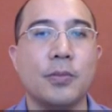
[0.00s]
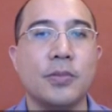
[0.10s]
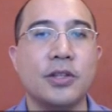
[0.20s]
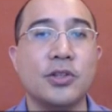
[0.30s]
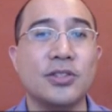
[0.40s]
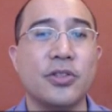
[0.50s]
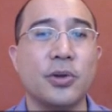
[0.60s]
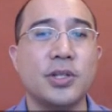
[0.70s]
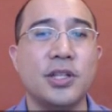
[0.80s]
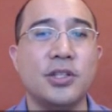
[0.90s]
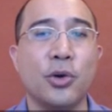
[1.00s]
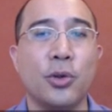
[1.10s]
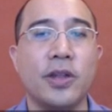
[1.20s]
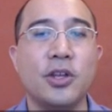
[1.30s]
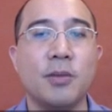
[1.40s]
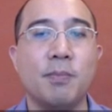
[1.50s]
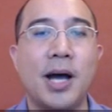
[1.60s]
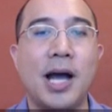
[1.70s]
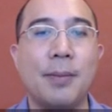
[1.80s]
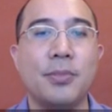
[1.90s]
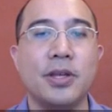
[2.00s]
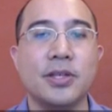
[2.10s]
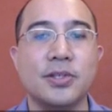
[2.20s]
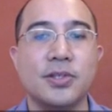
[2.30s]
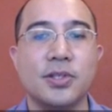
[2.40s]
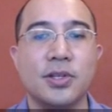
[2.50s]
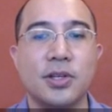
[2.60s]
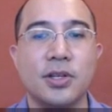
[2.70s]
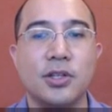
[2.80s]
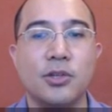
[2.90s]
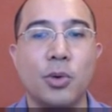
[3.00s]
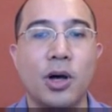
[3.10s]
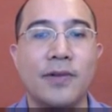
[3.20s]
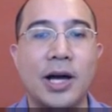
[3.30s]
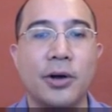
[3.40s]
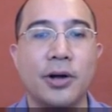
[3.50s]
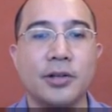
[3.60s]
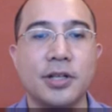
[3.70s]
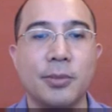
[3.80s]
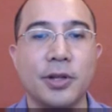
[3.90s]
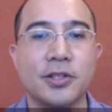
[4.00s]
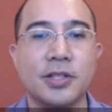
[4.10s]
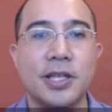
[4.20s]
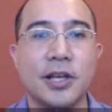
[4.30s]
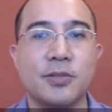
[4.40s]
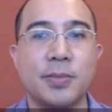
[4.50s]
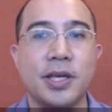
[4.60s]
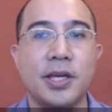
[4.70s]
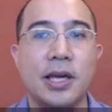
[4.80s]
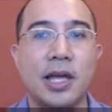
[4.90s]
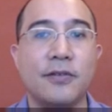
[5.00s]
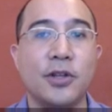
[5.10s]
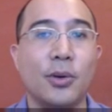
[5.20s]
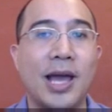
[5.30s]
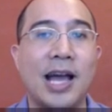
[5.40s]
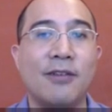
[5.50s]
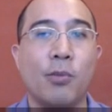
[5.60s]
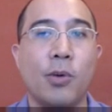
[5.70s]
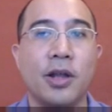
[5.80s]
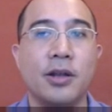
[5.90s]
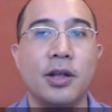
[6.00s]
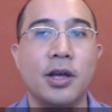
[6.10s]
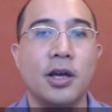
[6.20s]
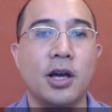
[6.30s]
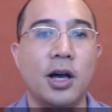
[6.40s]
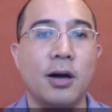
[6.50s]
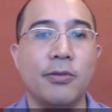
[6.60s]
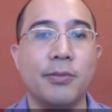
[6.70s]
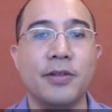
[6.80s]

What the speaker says: so that's 13 total, then you can pop this 12-hour double EXP, and if you don't have one from an